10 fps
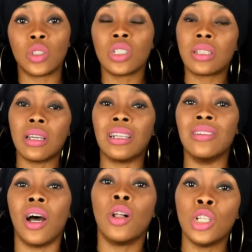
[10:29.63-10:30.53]
or just
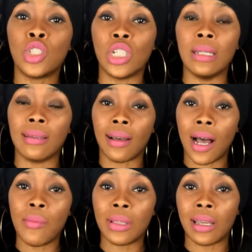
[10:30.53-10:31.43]
acknowledging the
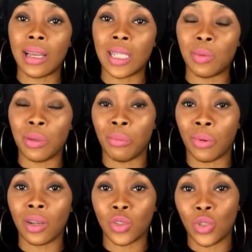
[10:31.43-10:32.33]
comment that has been
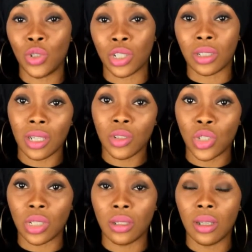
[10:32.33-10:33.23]
brought to your
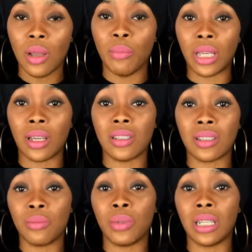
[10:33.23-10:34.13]
attention
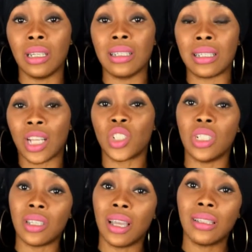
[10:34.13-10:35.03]
because somebody is
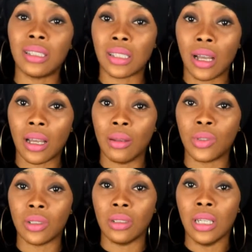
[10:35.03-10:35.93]
actually taking the
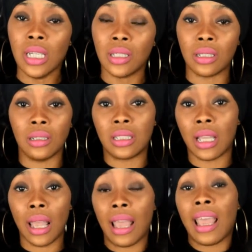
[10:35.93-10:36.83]
time to
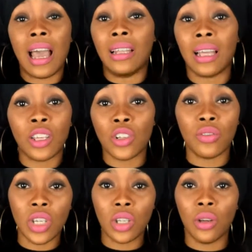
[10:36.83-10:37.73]
say, hey, I like
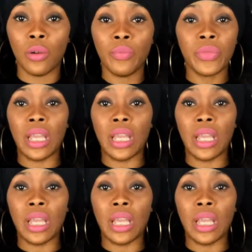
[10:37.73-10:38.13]
your video,